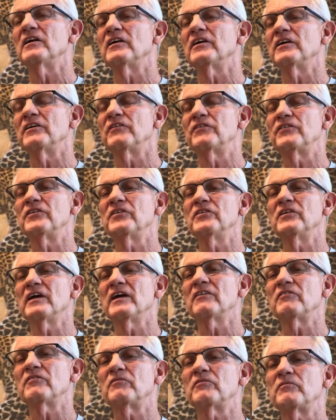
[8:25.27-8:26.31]
If you
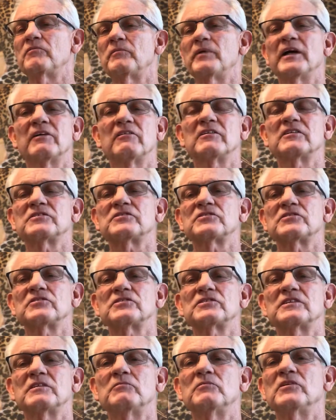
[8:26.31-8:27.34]
have parents or
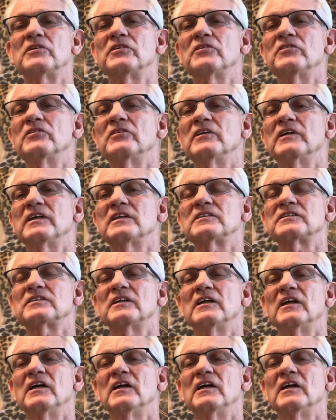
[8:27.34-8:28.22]
someone who has